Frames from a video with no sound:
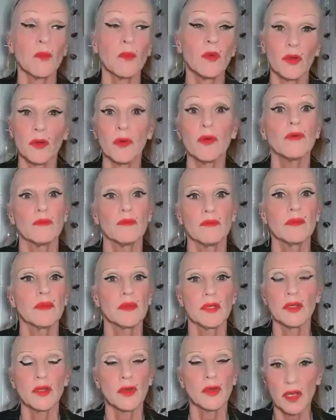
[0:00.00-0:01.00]
will
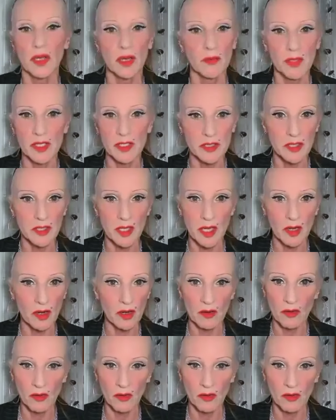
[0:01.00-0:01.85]
you know come into their